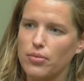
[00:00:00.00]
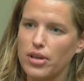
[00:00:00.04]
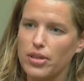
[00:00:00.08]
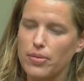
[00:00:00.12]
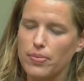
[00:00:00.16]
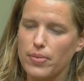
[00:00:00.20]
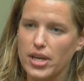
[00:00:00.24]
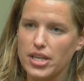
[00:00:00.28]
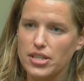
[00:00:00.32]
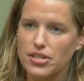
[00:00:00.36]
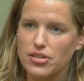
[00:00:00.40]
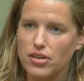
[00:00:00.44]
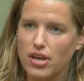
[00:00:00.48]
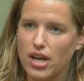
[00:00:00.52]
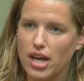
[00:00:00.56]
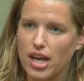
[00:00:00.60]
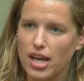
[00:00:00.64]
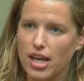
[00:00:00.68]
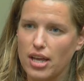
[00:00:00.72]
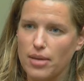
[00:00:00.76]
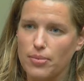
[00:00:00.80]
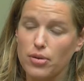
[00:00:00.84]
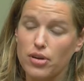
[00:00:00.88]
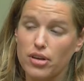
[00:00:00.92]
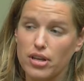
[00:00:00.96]
with my
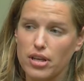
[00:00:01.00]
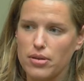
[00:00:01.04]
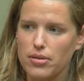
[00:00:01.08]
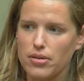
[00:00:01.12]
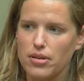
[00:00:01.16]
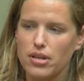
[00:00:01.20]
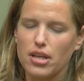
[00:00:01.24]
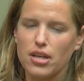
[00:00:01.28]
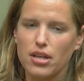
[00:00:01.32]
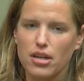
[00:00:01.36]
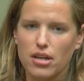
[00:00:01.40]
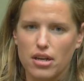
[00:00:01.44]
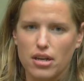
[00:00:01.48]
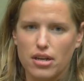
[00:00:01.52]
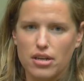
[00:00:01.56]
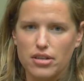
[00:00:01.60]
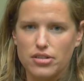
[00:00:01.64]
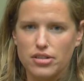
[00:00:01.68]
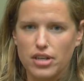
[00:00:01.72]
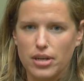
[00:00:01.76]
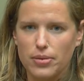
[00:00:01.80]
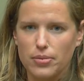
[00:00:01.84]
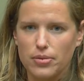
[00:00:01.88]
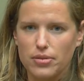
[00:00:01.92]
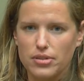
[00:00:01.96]
tribe or in, in our
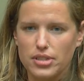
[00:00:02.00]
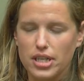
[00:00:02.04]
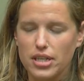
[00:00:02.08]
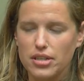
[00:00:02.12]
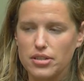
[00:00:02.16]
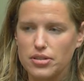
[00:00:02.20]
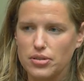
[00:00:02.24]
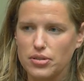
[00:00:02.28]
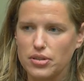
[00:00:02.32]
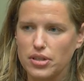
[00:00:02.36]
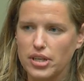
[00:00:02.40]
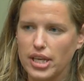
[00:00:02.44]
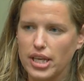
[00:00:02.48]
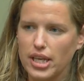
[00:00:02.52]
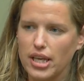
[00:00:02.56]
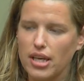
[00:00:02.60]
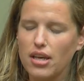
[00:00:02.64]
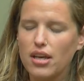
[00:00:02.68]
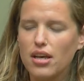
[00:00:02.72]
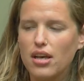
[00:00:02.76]
tribal territory